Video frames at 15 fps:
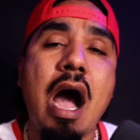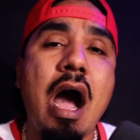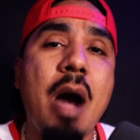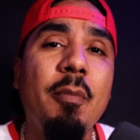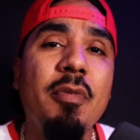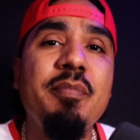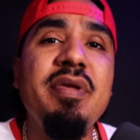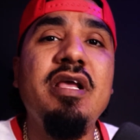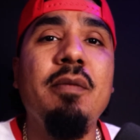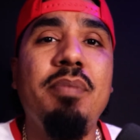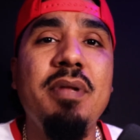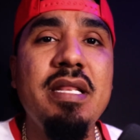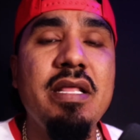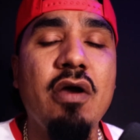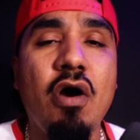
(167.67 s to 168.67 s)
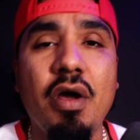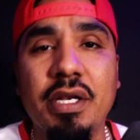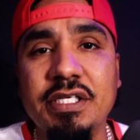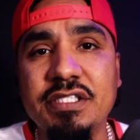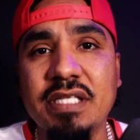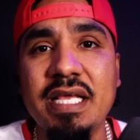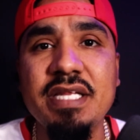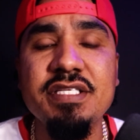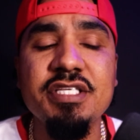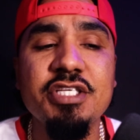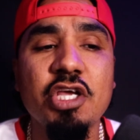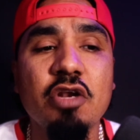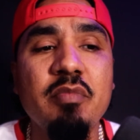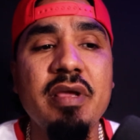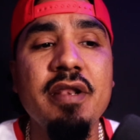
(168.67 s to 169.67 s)
I'm gonna be completely honest, ladies and
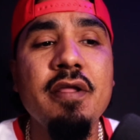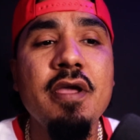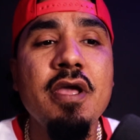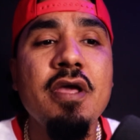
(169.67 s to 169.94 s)
gentlemen.